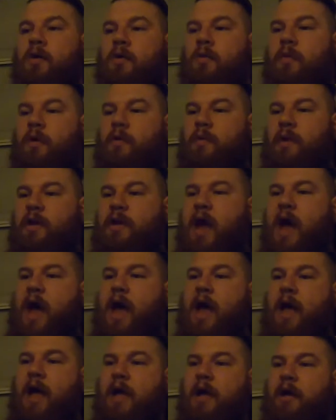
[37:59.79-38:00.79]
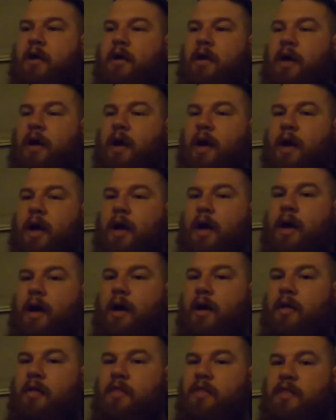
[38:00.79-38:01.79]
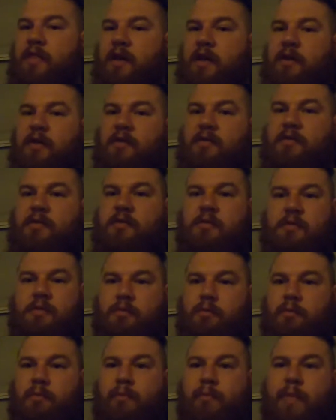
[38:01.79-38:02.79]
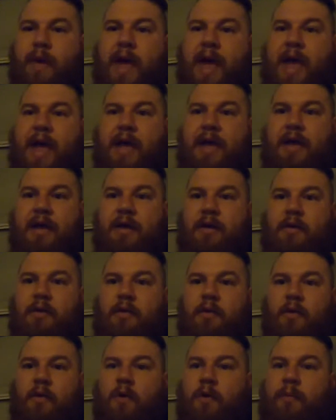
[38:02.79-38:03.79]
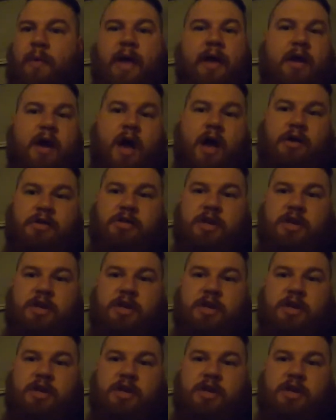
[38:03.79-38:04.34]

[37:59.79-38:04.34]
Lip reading: When we die, things may or may not